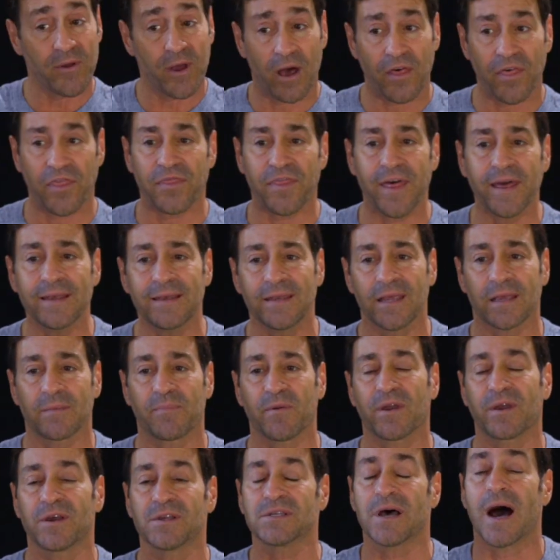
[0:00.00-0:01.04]
be authentic,
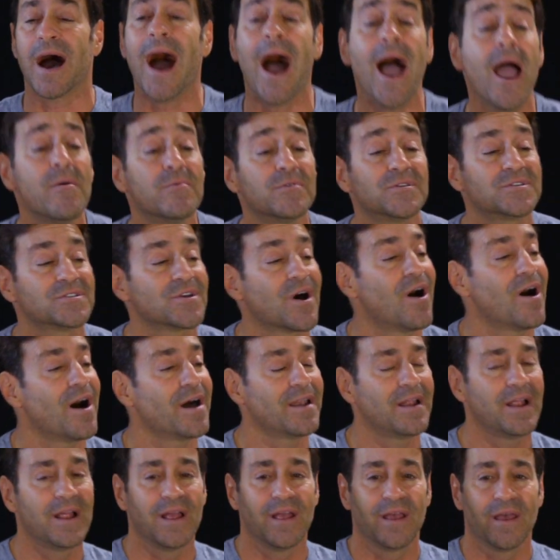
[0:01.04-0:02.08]
because I was
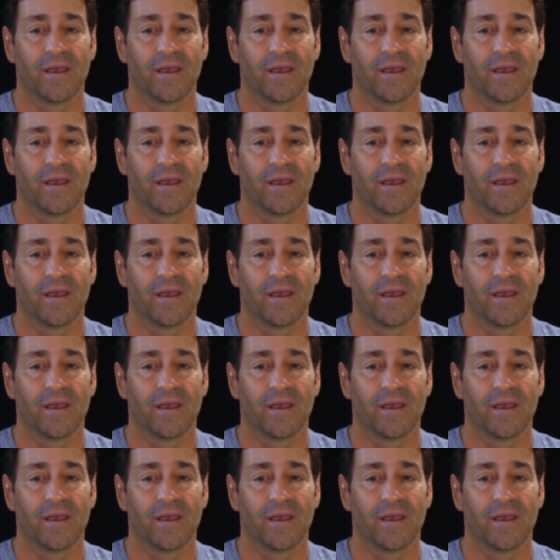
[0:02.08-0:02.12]
taught